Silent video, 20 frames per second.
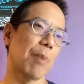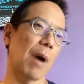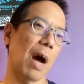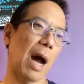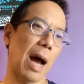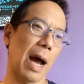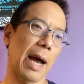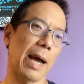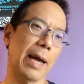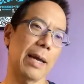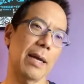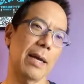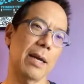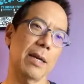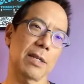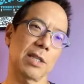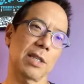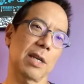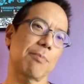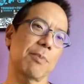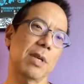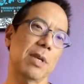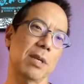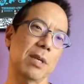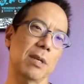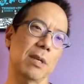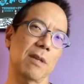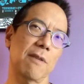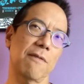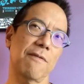by
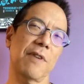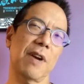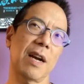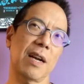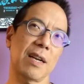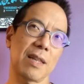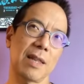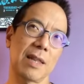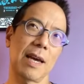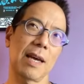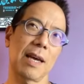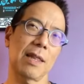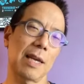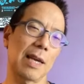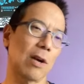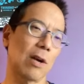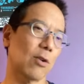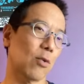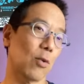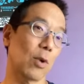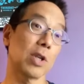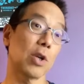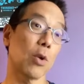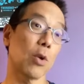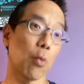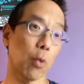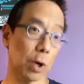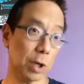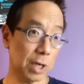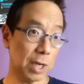accepting the fact that they are going to
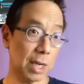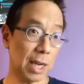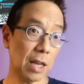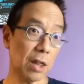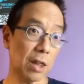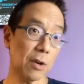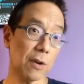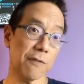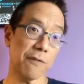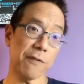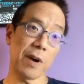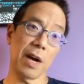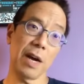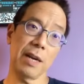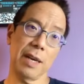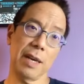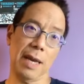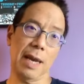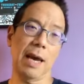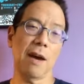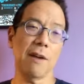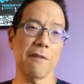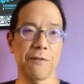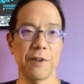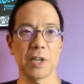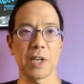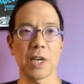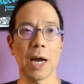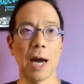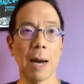work together to find
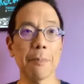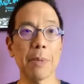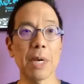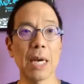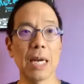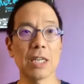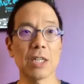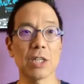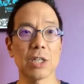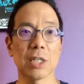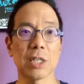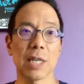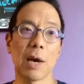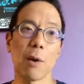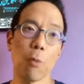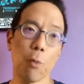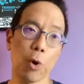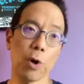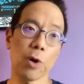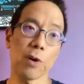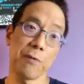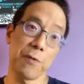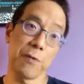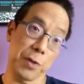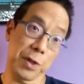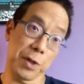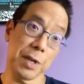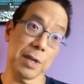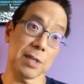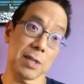outfit combinations that work for
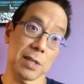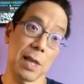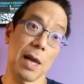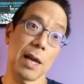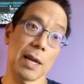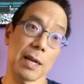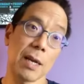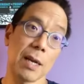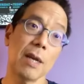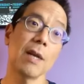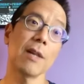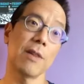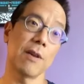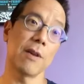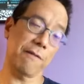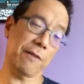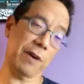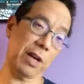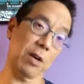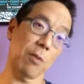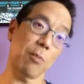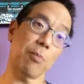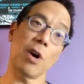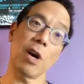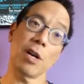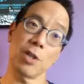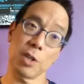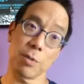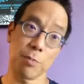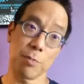things like their final
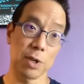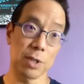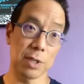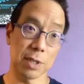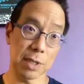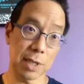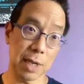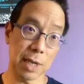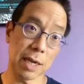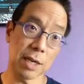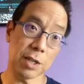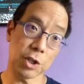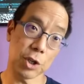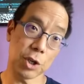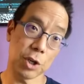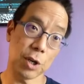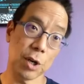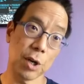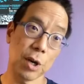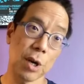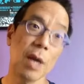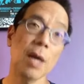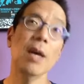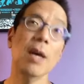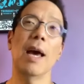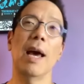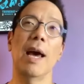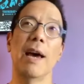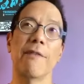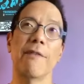project presentation,
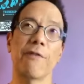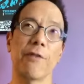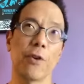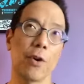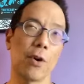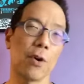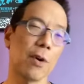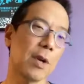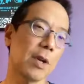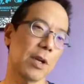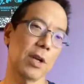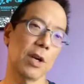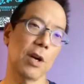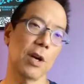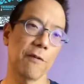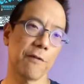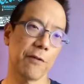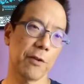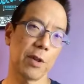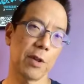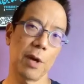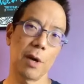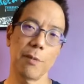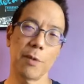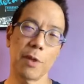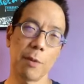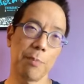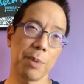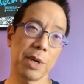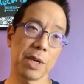and for
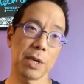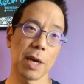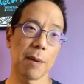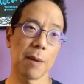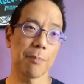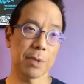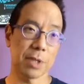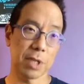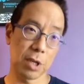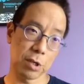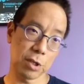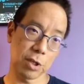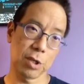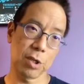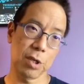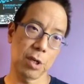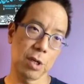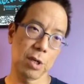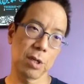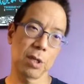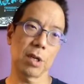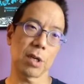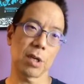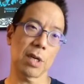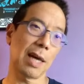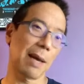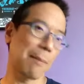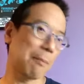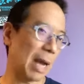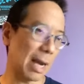the big competition, the
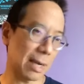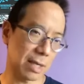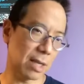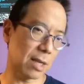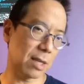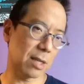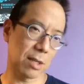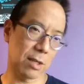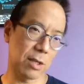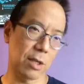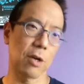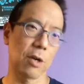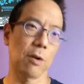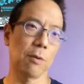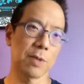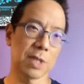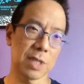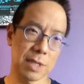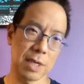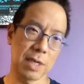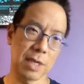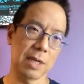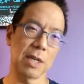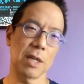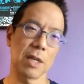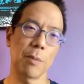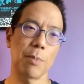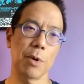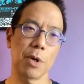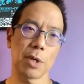climactic scene
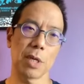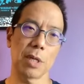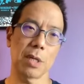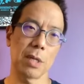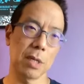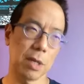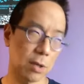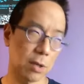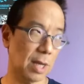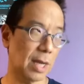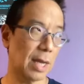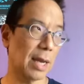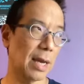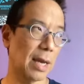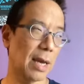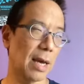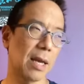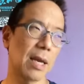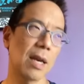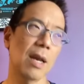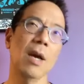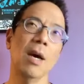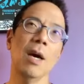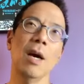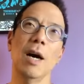in the book near the end.